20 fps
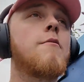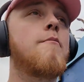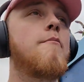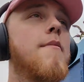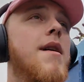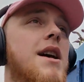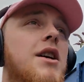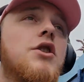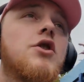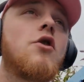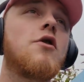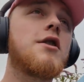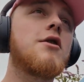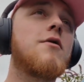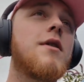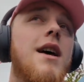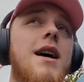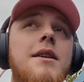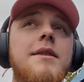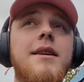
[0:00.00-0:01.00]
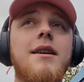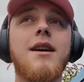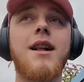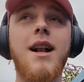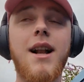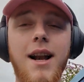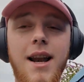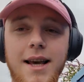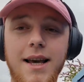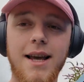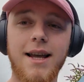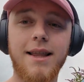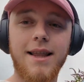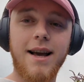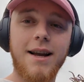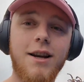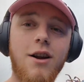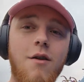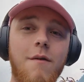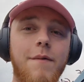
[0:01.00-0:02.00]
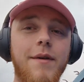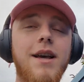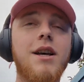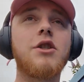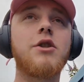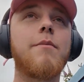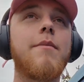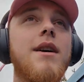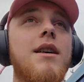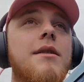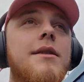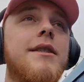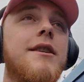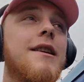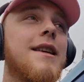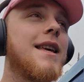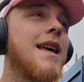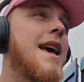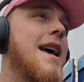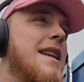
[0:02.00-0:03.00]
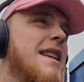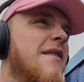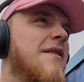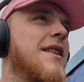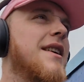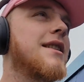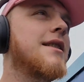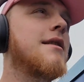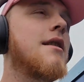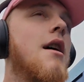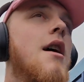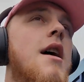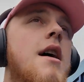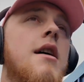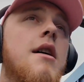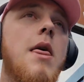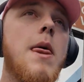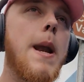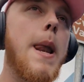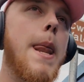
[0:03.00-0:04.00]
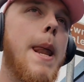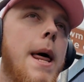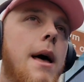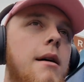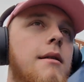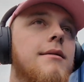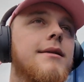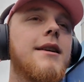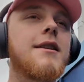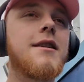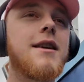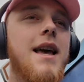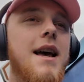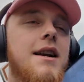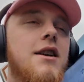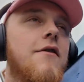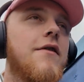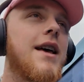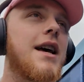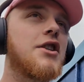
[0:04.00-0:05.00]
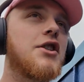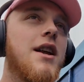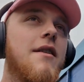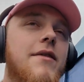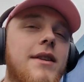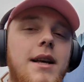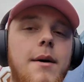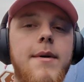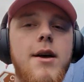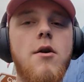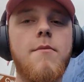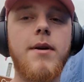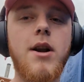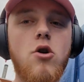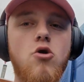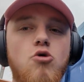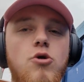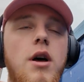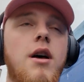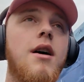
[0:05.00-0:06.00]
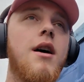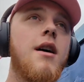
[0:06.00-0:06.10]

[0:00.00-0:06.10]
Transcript: make sure you guys are clicking that notification bell so you get a little bit, so you get a notification every time I upload.